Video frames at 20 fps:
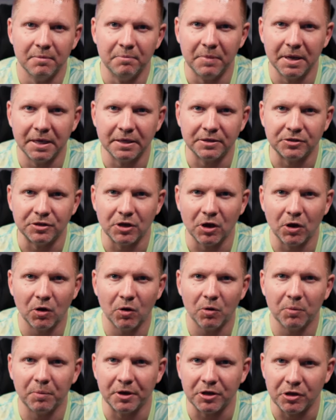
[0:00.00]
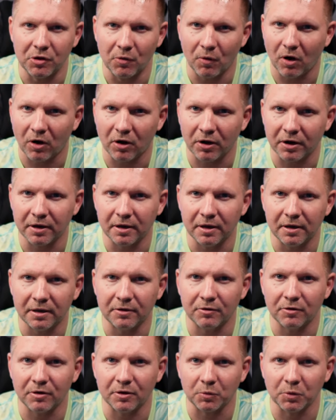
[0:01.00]
mids go, but you are gonna
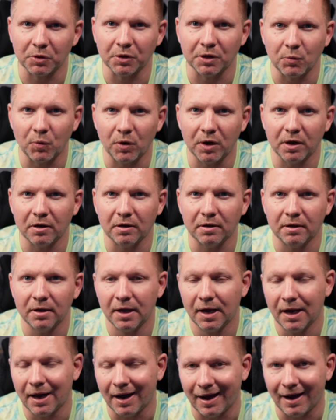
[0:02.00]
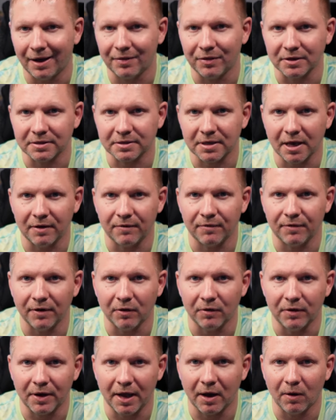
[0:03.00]
hear it really well on this
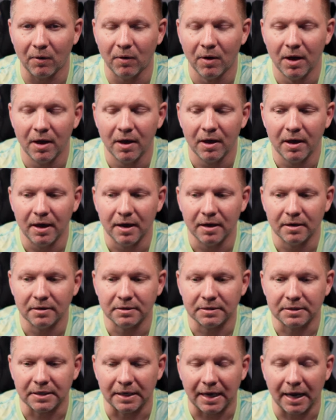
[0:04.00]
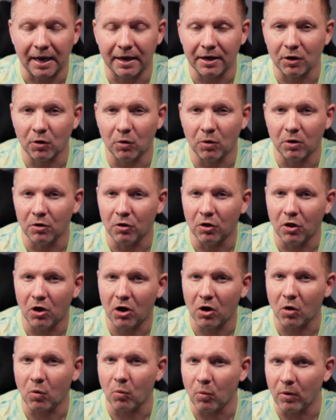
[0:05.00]
headphone. Now, to kind of go
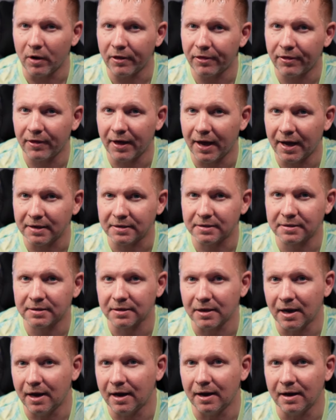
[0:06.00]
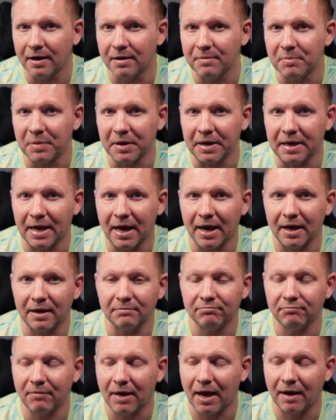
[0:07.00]
along with that, but
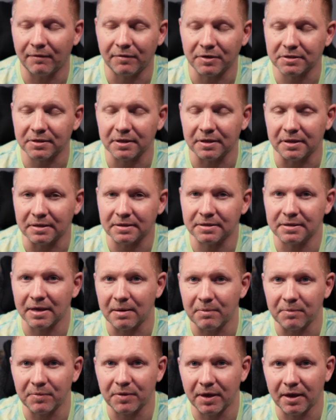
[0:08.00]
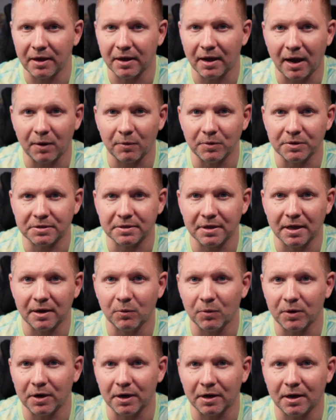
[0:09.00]
not obviously the same thing, I would say
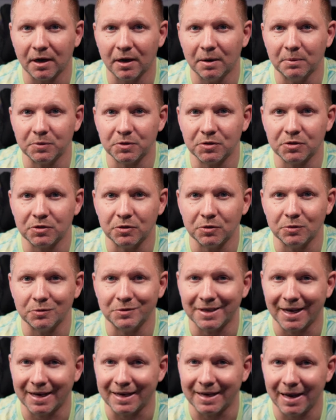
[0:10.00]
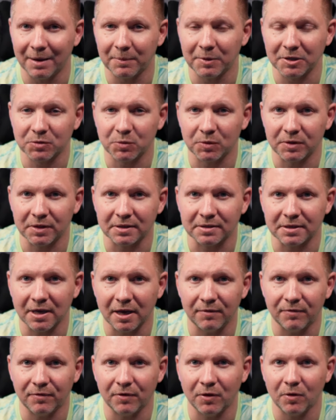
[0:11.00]
when it comes to dynamics with this
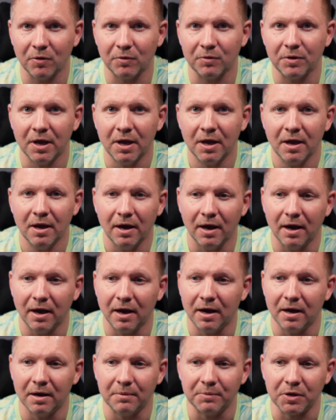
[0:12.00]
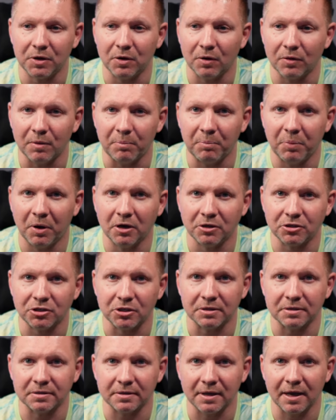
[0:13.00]
headphone, you know, the punch
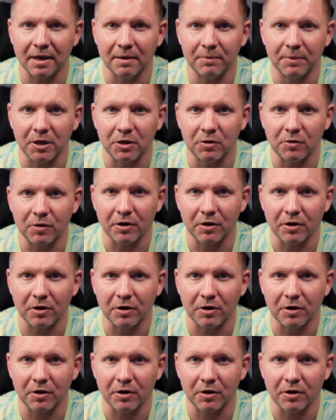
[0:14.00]
and slam that you